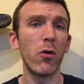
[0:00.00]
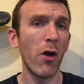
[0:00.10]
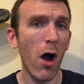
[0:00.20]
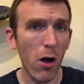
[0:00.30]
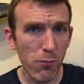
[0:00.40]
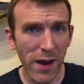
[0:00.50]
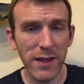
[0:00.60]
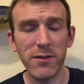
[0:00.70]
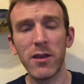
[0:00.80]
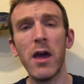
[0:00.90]
heart
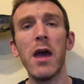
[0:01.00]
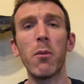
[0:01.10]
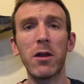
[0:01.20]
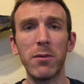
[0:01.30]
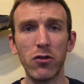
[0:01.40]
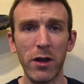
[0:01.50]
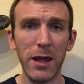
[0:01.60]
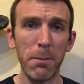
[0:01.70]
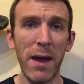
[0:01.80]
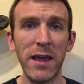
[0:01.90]
rate. We're going to be training
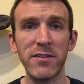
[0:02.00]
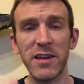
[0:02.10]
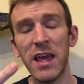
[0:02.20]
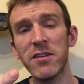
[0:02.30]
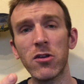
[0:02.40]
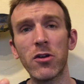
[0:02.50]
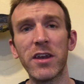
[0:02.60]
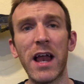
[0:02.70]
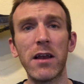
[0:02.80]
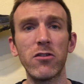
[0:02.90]
at pace. And here's a good
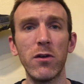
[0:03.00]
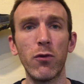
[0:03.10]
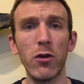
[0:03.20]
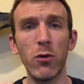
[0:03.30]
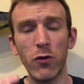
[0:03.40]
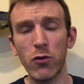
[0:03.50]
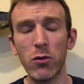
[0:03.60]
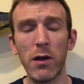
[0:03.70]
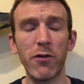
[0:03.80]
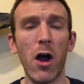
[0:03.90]
analogy for you if you do
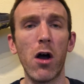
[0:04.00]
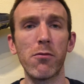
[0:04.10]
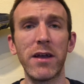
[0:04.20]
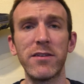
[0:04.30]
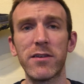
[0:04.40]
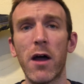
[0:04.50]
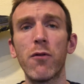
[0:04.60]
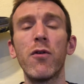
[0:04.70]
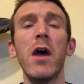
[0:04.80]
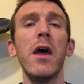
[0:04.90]
love your heart rate stuff.
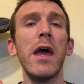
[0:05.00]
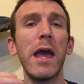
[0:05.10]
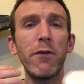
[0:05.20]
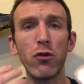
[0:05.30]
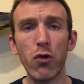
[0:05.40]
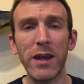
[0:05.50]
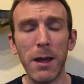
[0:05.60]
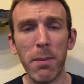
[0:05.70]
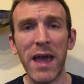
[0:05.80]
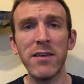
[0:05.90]
If you're training at
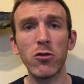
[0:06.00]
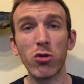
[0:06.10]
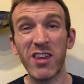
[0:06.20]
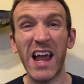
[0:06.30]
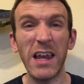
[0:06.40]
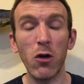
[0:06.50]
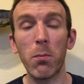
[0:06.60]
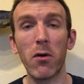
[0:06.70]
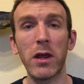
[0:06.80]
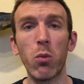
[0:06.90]
pace, you're telling your
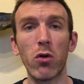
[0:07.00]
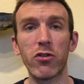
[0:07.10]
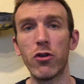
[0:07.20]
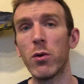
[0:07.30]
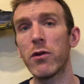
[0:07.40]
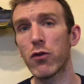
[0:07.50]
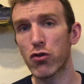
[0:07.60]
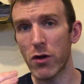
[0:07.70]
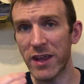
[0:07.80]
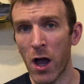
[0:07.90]
body what to do. And if you're
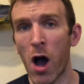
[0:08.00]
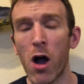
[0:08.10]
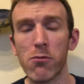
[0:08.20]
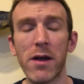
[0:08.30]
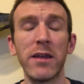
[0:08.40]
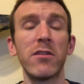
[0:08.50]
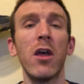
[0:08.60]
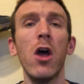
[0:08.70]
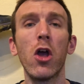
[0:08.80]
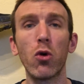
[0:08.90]
training at heart rate,
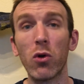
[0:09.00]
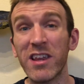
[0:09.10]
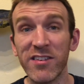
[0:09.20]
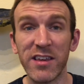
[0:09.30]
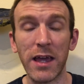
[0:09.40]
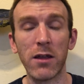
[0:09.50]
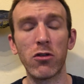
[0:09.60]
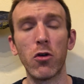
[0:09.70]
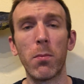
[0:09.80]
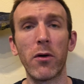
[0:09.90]
you're listening to
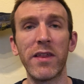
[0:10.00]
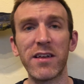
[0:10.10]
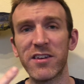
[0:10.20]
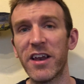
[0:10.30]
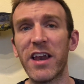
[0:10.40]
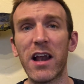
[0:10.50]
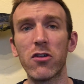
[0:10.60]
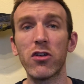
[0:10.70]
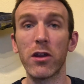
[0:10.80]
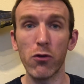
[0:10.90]
your body. That's an
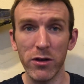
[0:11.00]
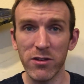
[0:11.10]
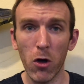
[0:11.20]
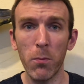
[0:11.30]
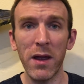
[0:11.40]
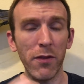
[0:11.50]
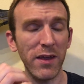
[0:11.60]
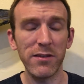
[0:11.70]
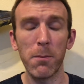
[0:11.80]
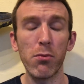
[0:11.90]
analogy that Chris told me. I think
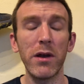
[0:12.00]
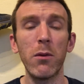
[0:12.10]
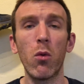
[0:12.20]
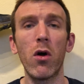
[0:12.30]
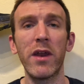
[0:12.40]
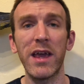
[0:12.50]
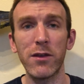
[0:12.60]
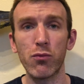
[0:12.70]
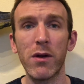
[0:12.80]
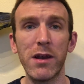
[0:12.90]
it's a brilliant one. It is
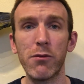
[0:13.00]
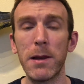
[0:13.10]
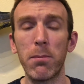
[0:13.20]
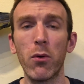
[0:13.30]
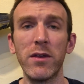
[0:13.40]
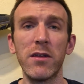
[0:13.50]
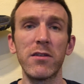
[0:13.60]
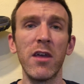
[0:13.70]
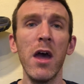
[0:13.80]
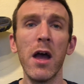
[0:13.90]
really, really poignant.
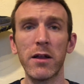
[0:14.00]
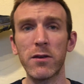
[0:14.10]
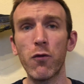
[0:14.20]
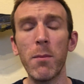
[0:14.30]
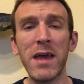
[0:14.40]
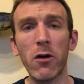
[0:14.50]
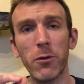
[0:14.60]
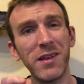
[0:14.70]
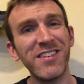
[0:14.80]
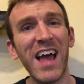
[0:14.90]
And so for me, I'm going to
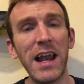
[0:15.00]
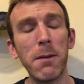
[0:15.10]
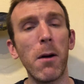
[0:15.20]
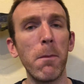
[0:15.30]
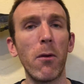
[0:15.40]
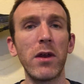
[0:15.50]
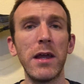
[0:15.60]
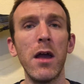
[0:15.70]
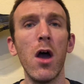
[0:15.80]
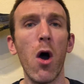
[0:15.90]
be telling my body
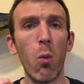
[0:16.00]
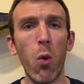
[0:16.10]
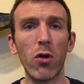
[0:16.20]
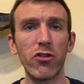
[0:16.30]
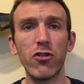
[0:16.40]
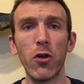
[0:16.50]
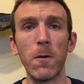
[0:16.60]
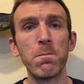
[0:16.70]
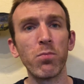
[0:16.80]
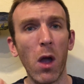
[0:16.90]
what to do.
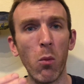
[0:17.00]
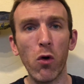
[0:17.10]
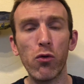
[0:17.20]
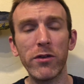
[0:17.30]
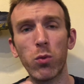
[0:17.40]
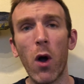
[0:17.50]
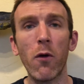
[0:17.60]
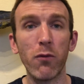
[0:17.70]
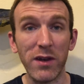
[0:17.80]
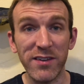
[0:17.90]
And what Chris will
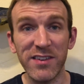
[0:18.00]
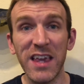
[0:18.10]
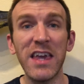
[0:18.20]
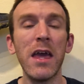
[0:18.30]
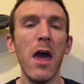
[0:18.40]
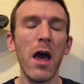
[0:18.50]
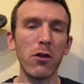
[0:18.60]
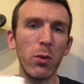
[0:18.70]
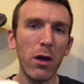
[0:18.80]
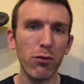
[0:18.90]
hopefully see as
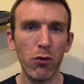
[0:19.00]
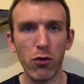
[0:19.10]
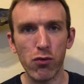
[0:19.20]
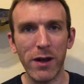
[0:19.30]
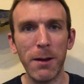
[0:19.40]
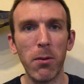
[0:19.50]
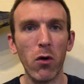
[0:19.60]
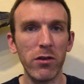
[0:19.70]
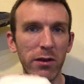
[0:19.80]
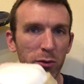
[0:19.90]
we go through the training block
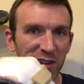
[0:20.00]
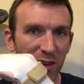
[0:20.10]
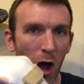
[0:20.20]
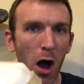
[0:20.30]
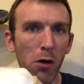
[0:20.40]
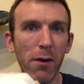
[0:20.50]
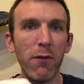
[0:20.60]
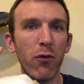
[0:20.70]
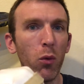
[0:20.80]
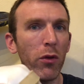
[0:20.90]
is he'll see the heart rate
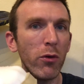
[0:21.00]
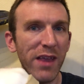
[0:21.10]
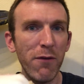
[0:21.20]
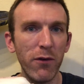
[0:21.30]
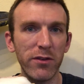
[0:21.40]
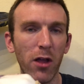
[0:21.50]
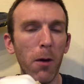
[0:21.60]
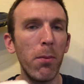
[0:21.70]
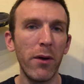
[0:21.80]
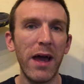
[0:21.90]
for all those efforts that I
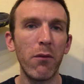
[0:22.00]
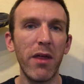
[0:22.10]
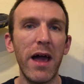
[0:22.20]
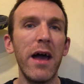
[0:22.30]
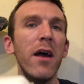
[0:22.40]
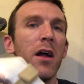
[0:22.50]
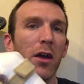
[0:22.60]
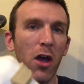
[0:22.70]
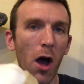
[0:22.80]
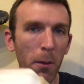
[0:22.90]
put out there
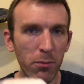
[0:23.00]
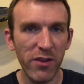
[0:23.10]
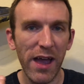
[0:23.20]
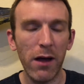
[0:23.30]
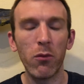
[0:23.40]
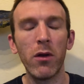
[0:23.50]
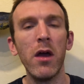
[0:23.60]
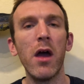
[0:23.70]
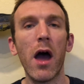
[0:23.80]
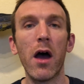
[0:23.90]
come down
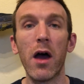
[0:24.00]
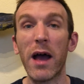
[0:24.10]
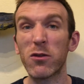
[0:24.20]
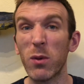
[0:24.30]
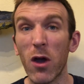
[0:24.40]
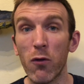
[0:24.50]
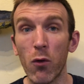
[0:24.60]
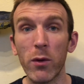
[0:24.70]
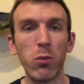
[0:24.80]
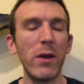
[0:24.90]
as we go
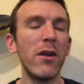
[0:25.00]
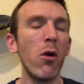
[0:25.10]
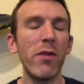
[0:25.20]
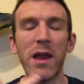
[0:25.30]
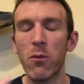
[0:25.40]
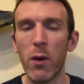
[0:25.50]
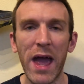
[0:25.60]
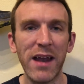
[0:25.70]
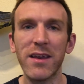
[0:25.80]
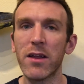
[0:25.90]
forward. We know then we're
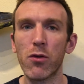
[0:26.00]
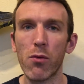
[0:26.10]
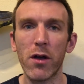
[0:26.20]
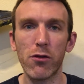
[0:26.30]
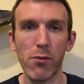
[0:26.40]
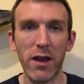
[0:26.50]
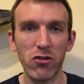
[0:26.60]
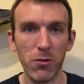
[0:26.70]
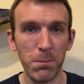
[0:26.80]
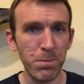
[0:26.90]
heading in the right
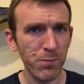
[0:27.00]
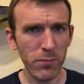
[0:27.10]
direction.